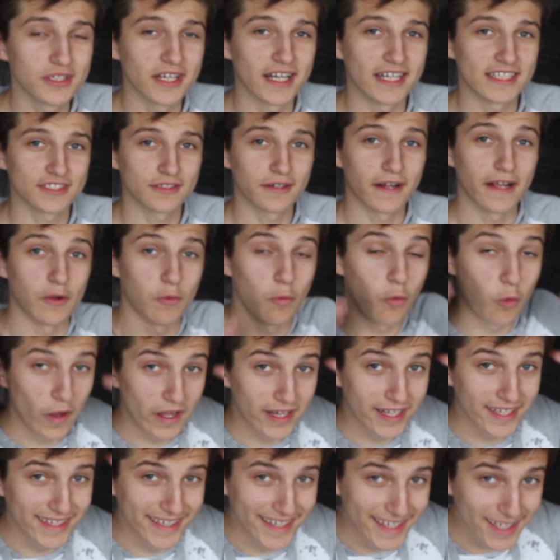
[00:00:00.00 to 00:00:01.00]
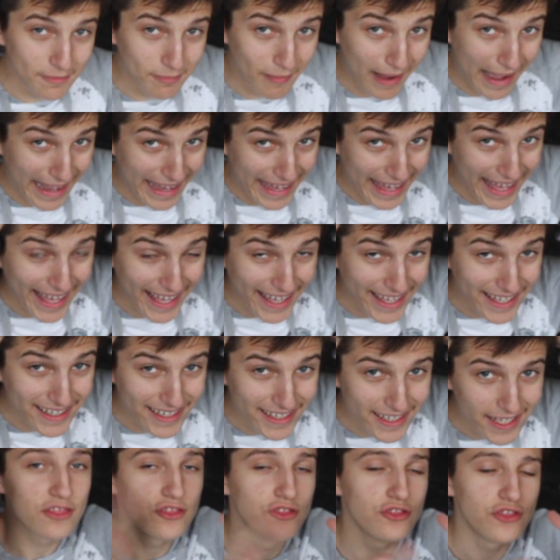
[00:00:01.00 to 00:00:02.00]
you guys, right? When it hit my
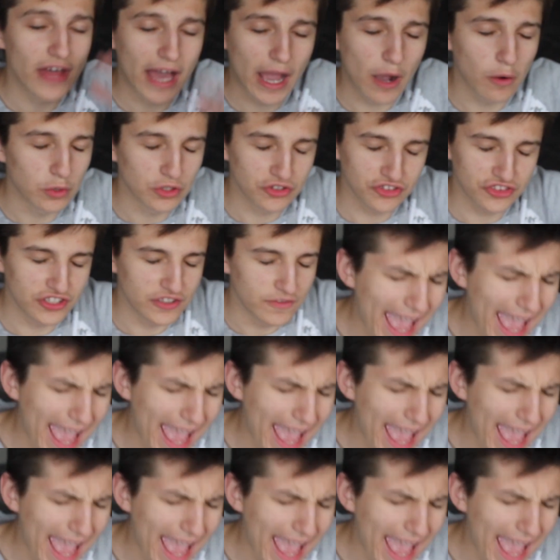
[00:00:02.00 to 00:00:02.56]
head, that was